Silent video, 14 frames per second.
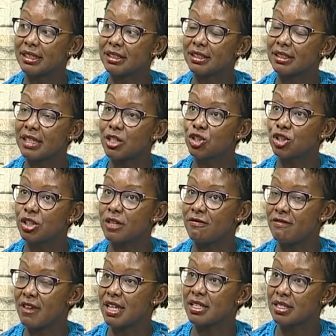such
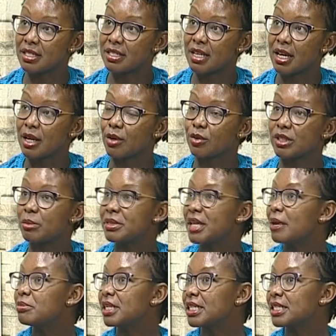events
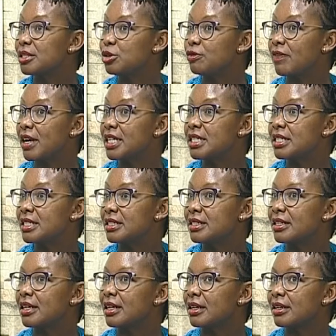sometimes that you find
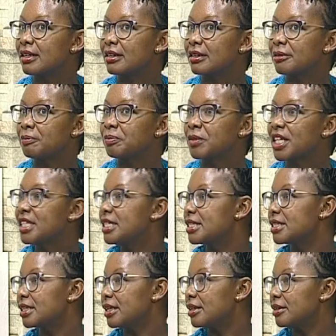uh, these
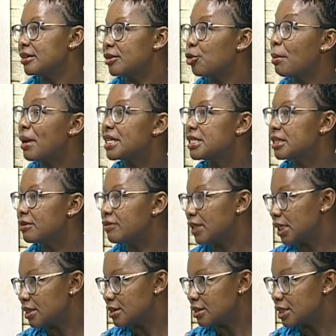romantic
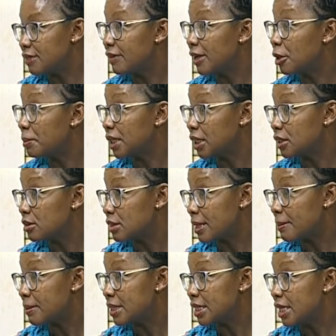feelings yes. developing to
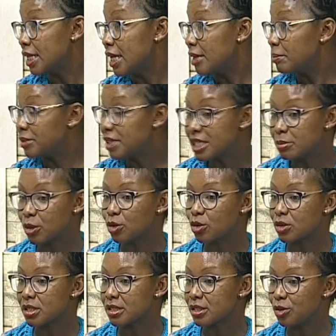somebody mm -hmm. just
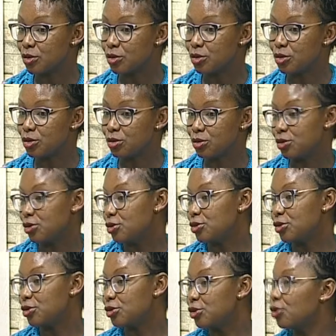because you you you you
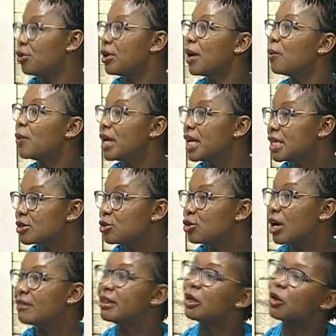you're going away so you're
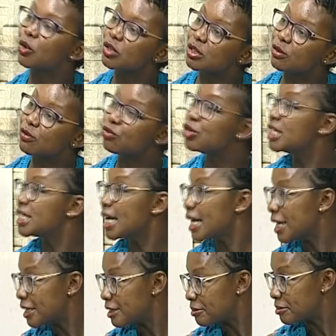having lots of free
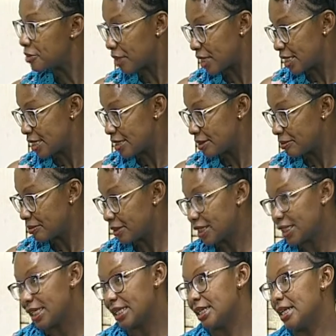time right yes
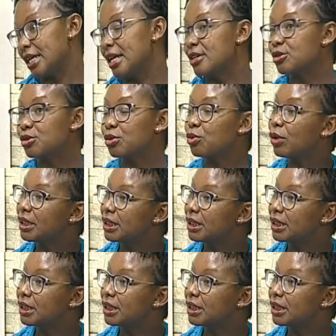yeah so could be also